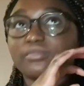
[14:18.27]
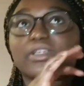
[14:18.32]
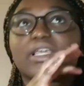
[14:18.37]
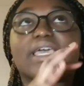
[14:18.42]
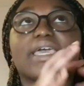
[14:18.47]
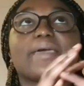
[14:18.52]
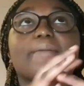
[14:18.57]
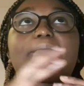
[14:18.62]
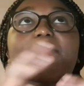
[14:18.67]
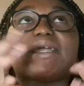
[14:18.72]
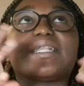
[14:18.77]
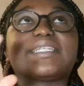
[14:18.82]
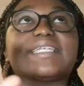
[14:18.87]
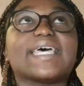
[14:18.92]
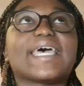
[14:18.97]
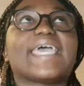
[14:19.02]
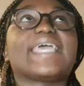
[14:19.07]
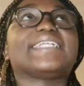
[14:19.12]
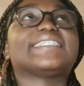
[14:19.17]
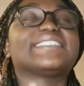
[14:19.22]
It
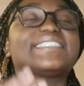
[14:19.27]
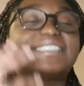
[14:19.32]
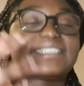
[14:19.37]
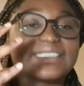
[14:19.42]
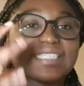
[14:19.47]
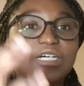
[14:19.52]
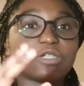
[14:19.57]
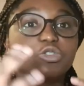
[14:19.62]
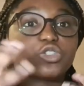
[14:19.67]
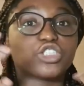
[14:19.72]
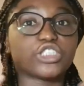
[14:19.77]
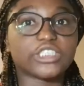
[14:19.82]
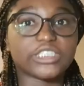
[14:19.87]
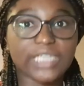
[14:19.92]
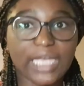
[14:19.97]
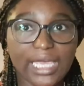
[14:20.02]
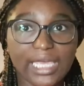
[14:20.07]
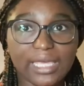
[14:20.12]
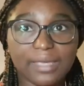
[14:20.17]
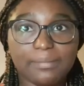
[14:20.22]
maintains the cell's
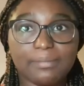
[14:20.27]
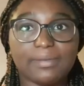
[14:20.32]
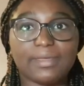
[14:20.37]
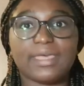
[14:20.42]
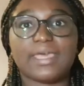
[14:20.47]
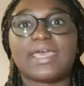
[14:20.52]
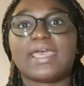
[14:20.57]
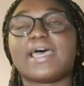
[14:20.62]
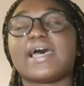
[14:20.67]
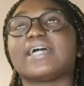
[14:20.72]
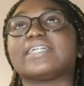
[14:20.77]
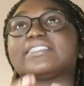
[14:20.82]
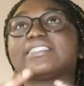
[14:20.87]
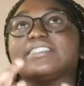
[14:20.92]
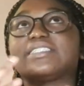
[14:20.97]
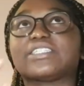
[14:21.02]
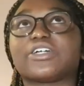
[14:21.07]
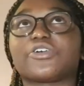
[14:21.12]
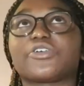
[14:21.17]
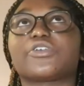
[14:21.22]
shape, and the
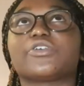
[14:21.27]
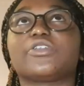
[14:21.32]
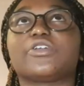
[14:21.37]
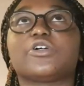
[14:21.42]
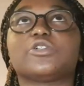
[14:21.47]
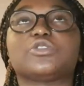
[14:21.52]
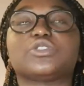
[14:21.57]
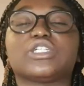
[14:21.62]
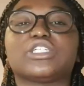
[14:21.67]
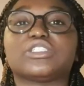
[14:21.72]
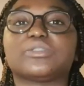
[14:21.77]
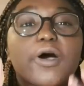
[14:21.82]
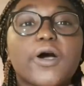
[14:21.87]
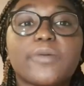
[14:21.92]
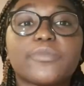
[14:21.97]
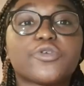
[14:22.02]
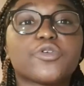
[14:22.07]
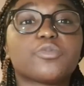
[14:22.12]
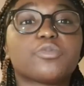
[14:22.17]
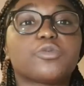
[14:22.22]
cellulose is
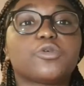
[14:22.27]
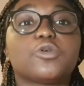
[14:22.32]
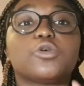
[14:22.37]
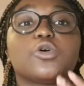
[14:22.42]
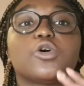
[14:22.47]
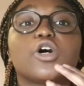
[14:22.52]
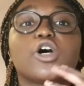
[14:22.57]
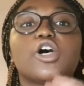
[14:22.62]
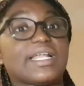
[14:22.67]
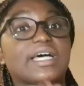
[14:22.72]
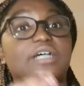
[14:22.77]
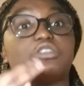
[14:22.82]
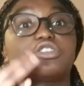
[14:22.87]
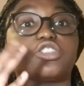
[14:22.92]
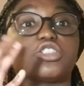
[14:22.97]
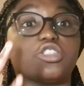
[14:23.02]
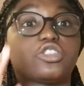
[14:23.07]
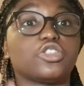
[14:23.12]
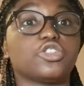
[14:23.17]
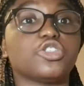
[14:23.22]
permeable, allows
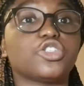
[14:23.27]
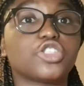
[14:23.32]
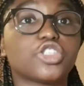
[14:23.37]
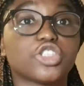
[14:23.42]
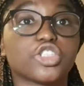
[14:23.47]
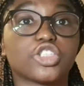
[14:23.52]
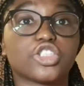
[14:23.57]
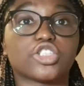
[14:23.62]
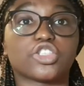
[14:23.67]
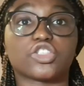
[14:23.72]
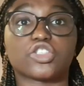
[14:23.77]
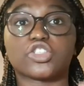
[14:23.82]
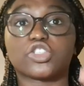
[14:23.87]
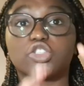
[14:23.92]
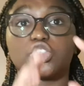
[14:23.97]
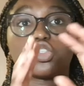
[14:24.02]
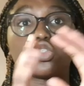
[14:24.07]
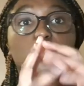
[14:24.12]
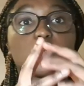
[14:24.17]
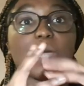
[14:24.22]
solutions
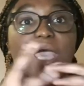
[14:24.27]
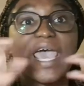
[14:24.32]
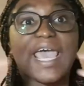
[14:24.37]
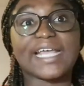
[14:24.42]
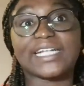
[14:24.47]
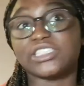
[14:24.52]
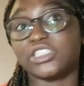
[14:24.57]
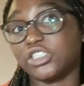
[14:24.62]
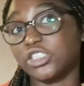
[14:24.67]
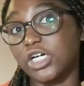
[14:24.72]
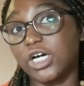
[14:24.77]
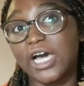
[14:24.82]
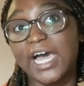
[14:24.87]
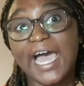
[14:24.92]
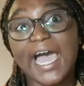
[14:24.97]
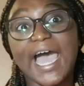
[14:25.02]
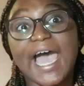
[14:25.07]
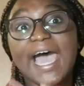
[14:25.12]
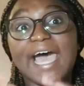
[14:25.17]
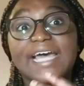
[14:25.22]
to enter
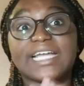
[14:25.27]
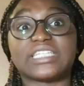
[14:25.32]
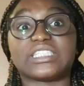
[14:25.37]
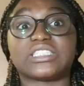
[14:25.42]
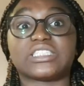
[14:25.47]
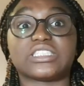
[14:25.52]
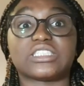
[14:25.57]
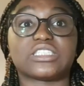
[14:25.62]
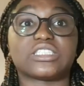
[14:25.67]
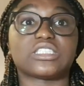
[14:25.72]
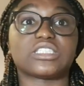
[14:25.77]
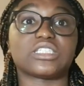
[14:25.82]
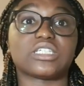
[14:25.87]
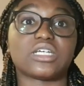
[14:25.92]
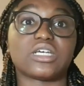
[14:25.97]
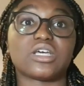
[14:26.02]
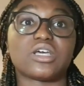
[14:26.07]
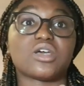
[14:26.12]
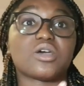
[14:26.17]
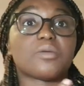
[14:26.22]
and
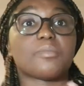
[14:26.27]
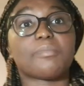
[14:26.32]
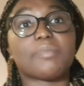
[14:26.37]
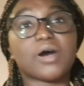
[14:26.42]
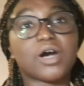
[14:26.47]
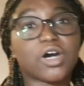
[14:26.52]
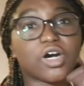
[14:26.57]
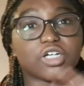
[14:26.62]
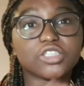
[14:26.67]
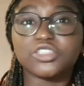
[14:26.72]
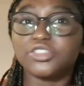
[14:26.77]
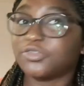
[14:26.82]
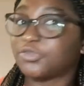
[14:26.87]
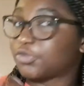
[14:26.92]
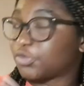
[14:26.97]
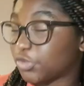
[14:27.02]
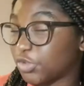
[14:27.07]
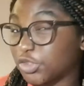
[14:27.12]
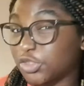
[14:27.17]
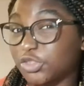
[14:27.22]
pass
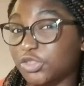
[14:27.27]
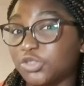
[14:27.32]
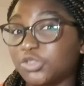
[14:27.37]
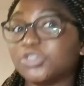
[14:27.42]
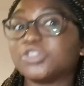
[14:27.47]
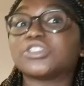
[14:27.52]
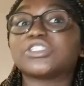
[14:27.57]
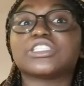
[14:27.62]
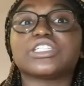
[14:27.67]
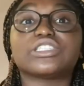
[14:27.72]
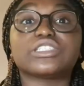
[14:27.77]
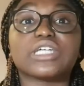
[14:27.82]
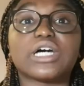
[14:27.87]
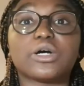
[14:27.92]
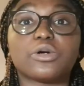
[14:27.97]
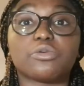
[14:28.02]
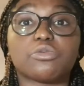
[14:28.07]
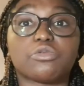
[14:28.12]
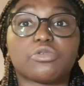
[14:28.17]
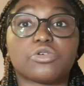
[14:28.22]
through the
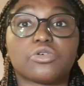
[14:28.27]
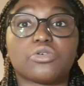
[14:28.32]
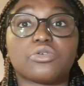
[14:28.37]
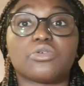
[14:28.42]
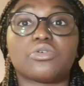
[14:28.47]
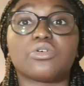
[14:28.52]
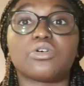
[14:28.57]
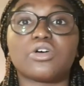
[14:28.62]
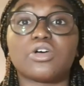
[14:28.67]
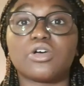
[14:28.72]
cell wall.